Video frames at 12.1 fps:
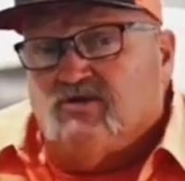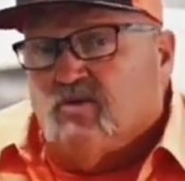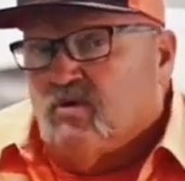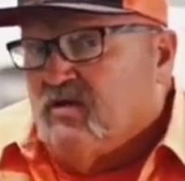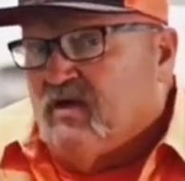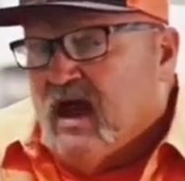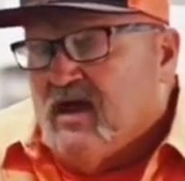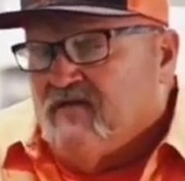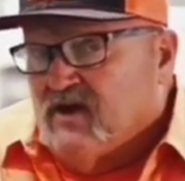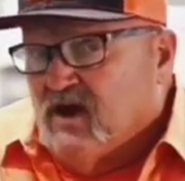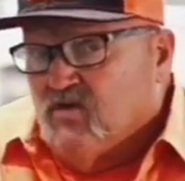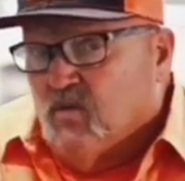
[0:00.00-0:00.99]
or do they have
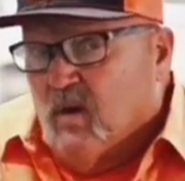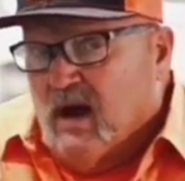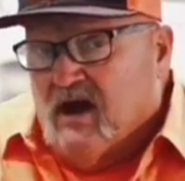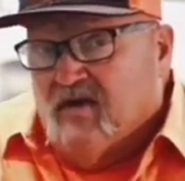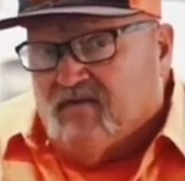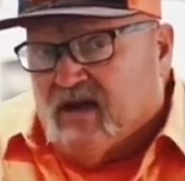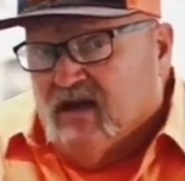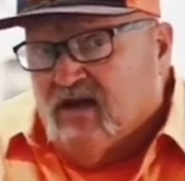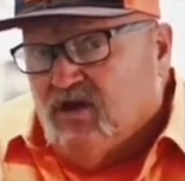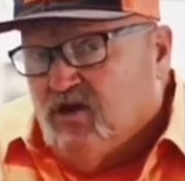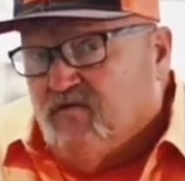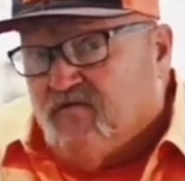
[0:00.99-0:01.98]
another way of
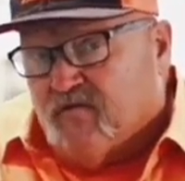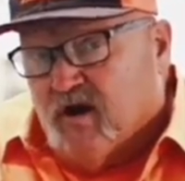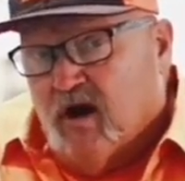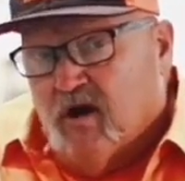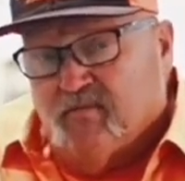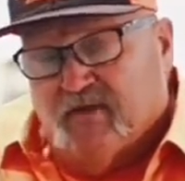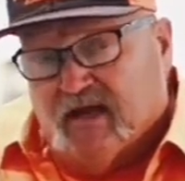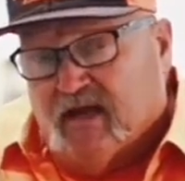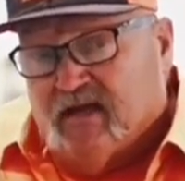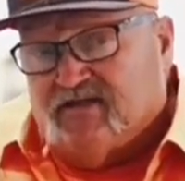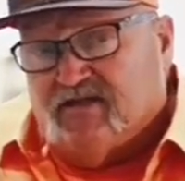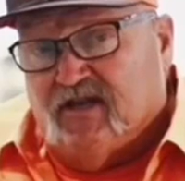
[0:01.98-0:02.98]
getting you from the
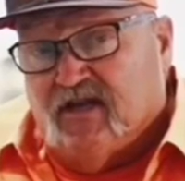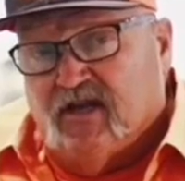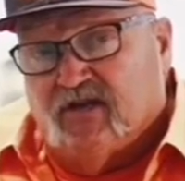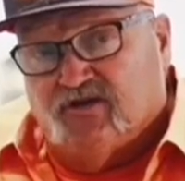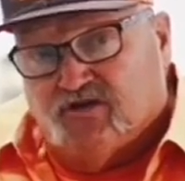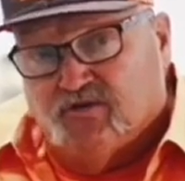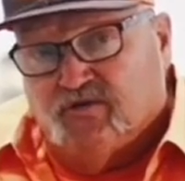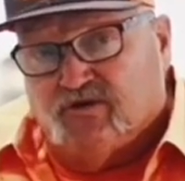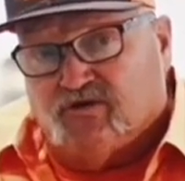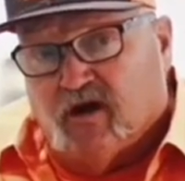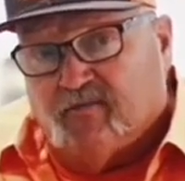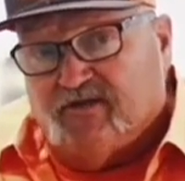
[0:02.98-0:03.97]
incident to the
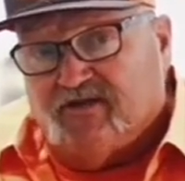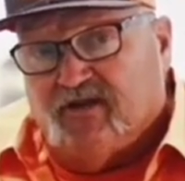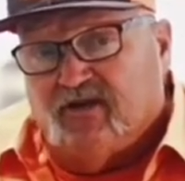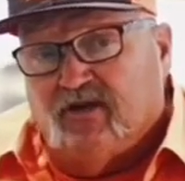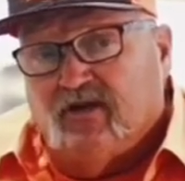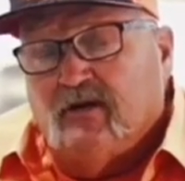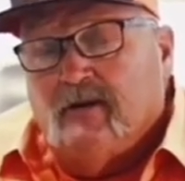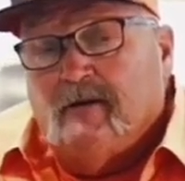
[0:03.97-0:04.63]
trauma center?